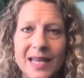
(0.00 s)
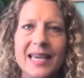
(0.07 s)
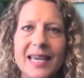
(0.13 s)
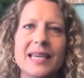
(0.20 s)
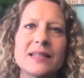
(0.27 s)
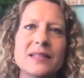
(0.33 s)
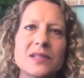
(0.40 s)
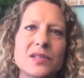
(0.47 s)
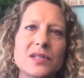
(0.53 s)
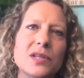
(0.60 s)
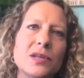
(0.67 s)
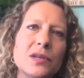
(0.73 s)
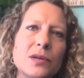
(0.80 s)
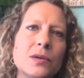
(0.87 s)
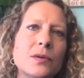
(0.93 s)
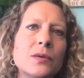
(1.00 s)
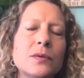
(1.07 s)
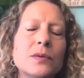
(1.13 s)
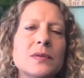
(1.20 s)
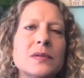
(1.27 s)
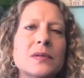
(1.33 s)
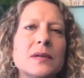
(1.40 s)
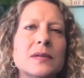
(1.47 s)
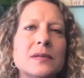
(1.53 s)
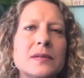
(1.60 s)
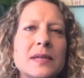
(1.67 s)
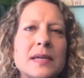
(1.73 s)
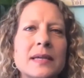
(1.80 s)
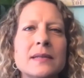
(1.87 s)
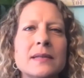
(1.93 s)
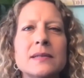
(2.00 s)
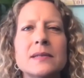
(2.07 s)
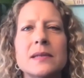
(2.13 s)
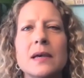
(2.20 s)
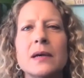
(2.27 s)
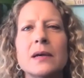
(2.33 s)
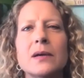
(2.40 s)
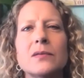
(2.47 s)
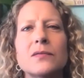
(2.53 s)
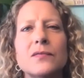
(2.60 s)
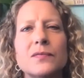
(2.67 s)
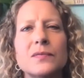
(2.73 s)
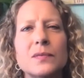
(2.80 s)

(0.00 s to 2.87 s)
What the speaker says: It's to use a sense of